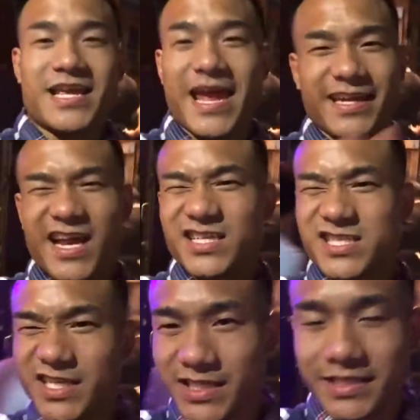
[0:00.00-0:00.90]
hanging out,
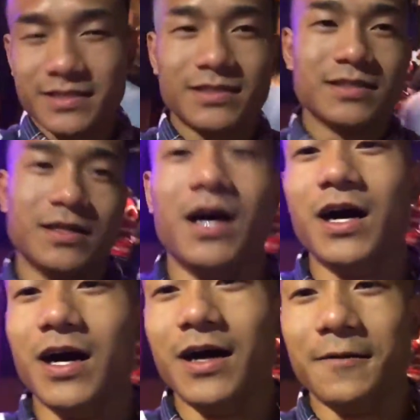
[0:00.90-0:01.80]
chilling.
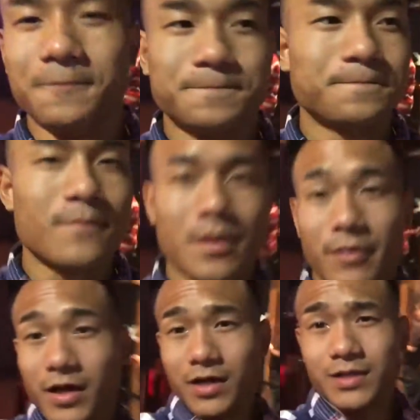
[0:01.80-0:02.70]
Um,
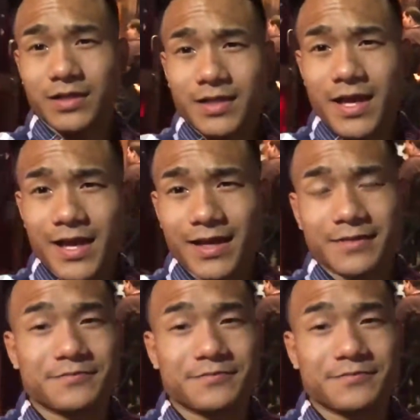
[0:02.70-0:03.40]
but other than that,